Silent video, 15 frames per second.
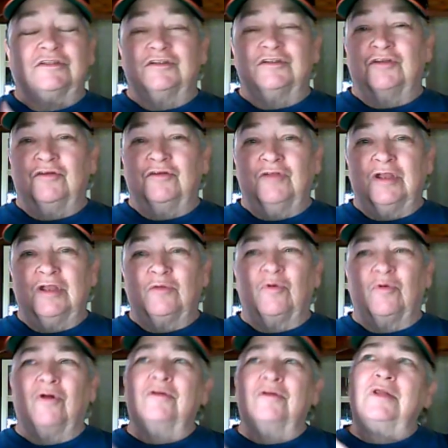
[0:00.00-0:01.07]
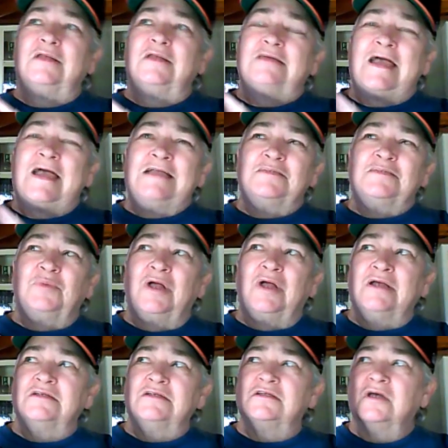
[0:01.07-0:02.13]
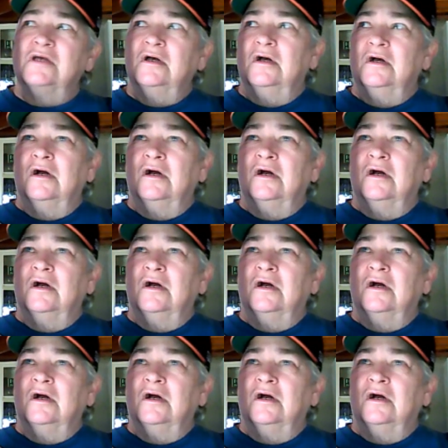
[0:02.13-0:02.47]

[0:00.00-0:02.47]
It's a unique world. It takes place